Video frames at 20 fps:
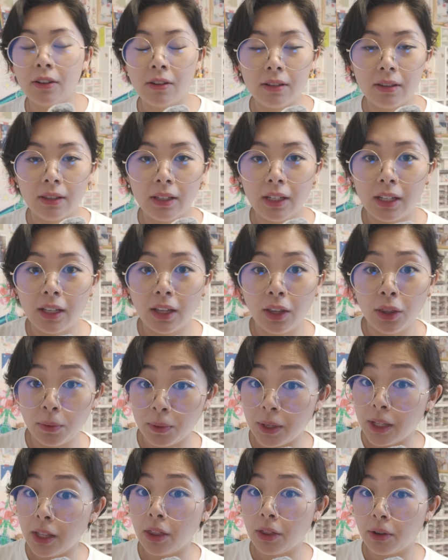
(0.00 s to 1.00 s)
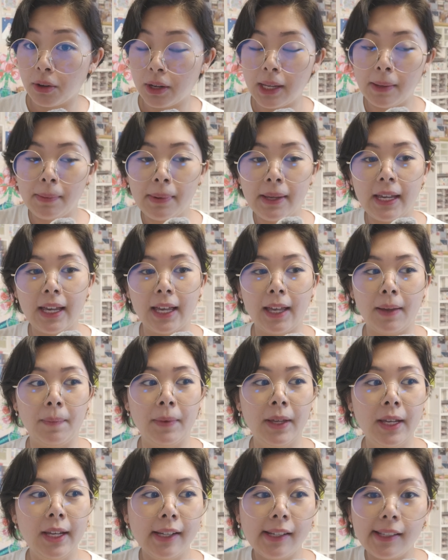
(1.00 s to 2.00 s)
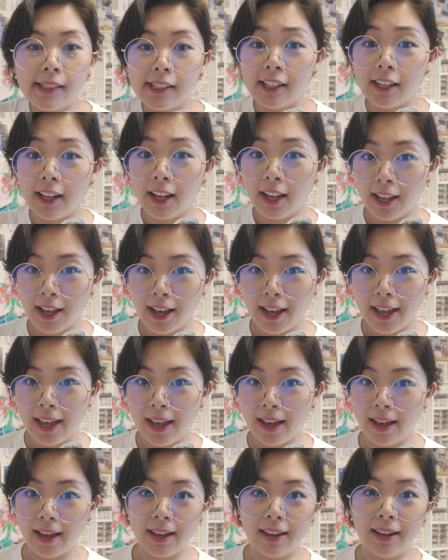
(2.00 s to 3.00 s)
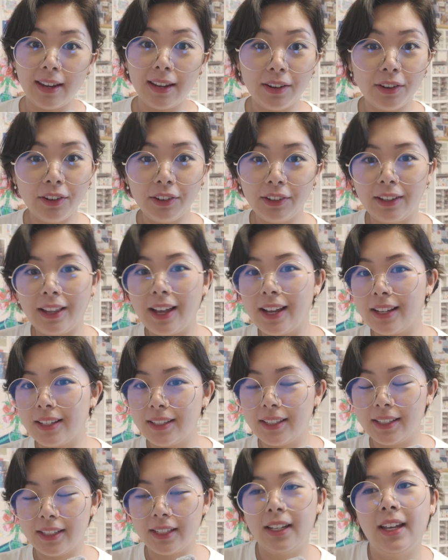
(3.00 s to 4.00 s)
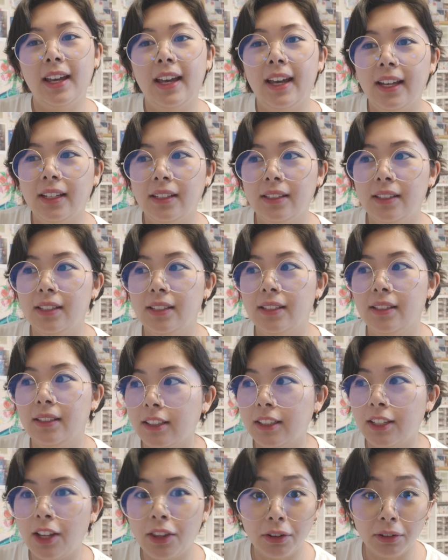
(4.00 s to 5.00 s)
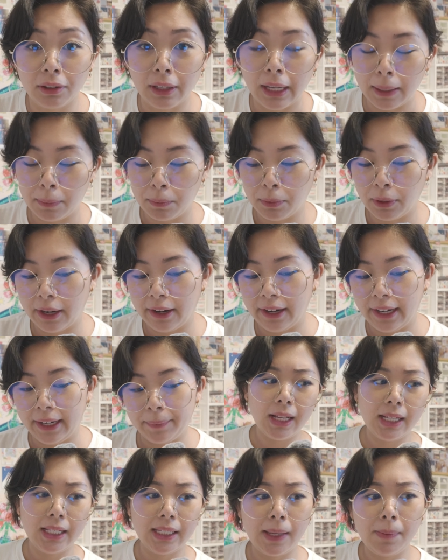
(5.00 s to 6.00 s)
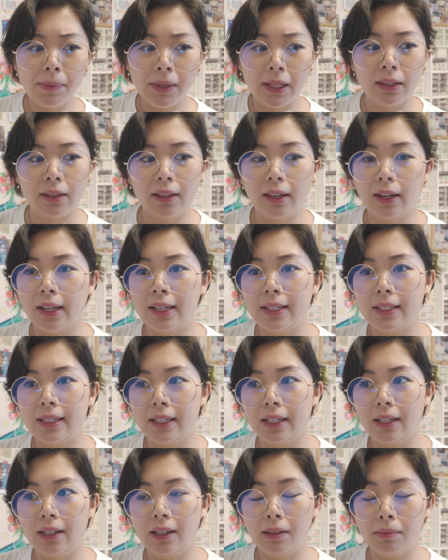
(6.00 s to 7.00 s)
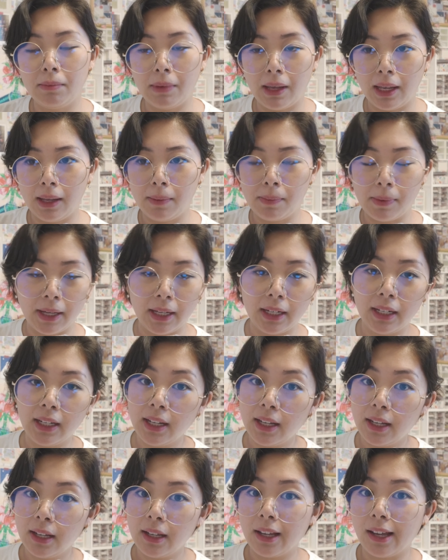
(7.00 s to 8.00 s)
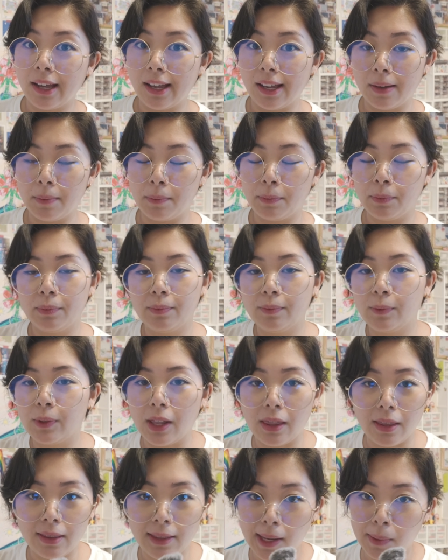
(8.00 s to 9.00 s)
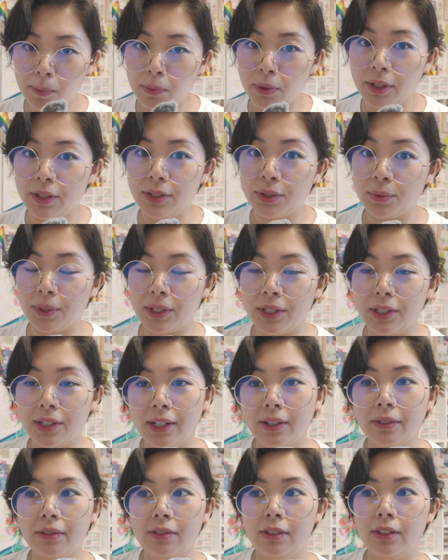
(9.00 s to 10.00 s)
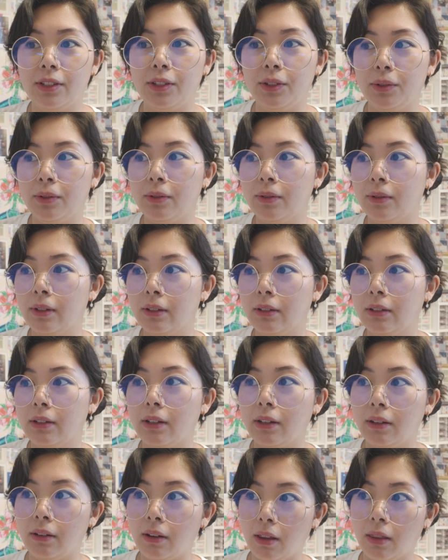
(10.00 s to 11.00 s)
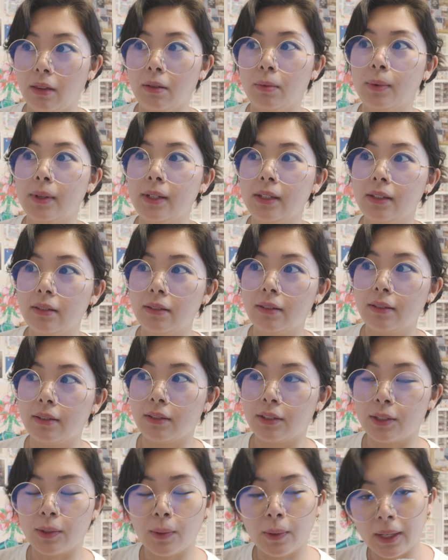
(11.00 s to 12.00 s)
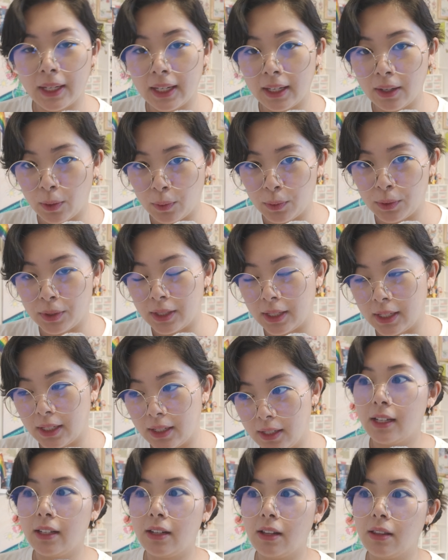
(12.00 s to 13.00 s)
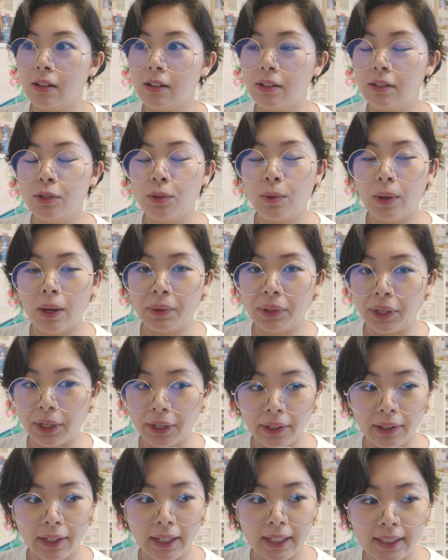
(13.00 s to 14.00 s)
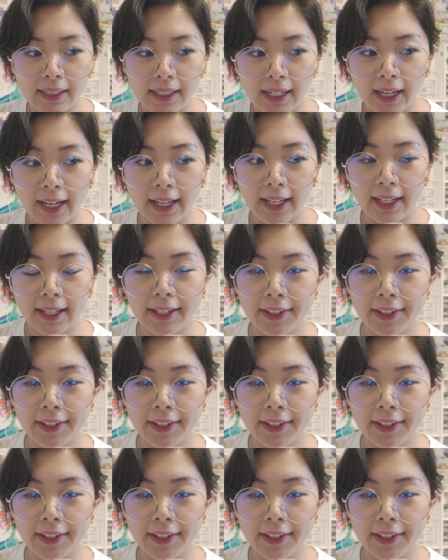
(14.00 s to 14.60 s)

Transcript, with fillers: Currently 3:30 p.m. Today I had an art class at another library. Same thing that I did in May, but um, one of the libraries reached out to do another one, so I hosted another 2-hour art class today.